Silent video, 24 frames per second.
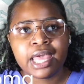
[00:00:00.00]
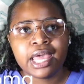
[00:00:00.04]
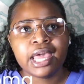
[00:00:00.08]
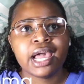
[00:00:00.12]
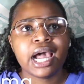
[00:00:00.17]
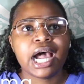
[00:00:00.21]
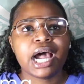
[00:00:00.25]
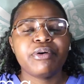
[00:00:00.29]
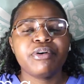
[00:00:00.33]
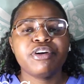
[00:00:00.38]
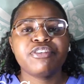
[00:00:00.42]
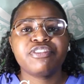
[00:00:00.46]

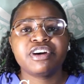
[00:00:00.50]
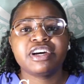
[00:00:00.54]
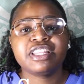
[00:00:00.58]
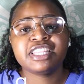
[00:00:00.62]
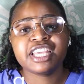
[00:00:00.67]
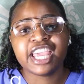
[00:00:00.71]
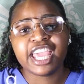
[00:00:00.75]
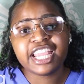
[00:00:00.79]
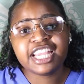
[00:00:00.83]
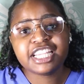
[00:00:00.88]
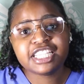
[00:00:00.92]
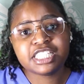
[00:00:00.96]
However, the
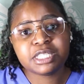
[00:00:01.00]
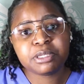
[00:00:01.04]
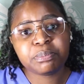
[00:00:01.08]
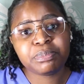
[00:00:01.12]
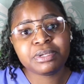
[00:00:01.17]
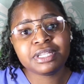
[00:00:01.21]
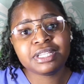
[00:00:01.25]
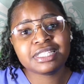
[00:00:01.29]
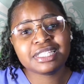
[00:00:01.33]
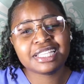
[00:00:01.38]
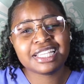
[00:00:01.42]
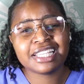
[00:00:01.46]

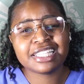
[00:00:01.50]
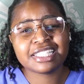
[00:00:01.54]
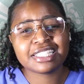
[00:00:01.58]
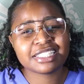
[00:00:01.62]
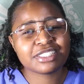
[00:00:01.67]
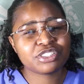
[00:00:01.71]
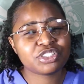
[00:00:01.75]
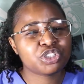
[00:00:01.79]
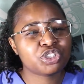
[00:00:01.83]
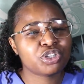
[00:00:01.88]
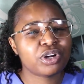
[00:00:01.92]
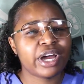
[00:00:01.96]
HCPC is
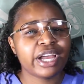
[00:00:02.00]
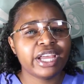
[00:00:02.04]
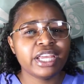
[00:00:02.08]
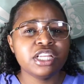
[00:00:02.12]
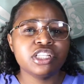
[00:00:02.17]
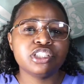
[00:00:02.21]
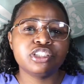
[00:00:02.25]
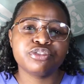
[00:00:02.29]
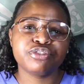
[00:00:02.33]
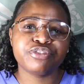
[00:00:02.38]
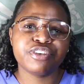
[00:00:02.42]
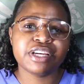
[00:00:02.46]
trying
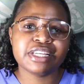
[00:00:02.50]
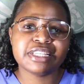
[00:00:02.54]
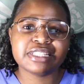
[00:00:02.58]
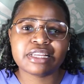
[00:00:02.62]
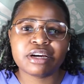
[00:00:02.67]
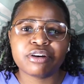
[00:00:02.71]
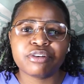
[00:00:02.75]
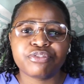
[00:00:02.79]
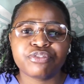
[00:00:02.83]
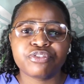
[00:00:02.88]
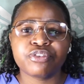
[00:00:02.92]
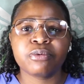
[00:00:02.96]
to phase
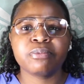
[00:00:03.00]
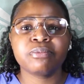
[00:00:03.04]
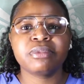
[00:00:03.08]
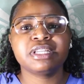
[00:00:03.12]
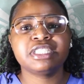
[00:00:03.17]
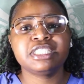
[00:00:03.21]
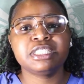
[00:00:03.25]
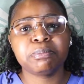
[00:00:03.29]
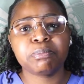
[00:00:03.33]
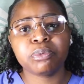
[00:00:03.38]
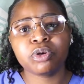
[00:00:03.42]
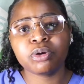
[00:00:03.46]
out from the
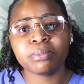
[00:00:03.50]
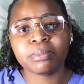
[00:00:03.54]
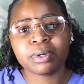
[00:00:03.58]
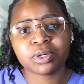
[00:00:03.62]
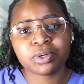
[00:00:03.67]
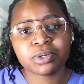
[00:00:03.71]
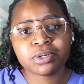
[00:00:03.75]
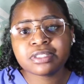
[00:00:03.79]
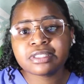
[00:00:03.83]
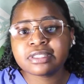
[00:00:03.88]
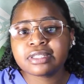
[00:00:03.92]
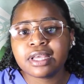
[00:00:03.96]
diploma
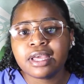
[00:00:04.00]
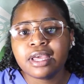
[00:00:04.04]
course,